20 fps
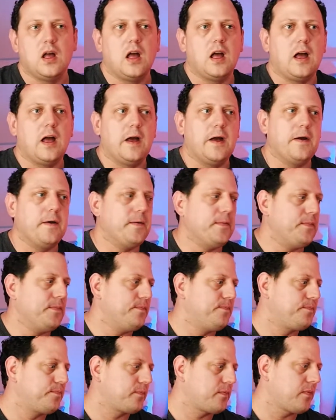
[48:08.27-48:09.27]
And
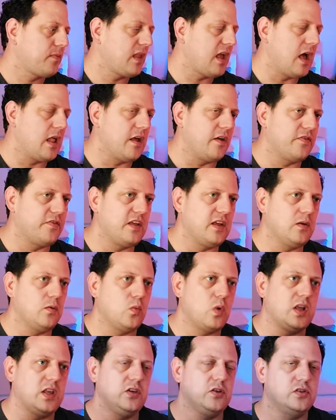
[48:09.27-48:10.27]
I think
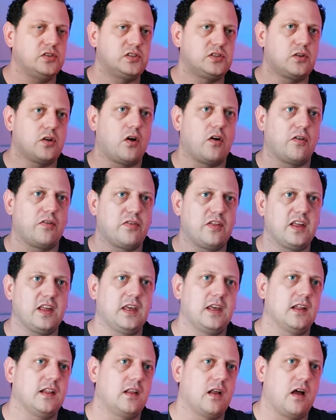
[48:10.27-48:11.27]
when you start
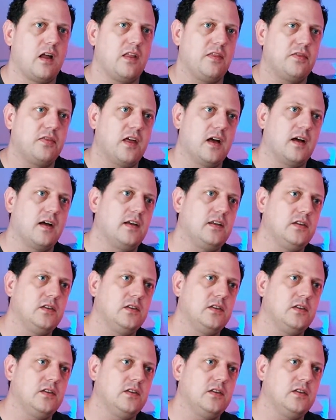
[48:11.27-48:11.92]
thinking like that,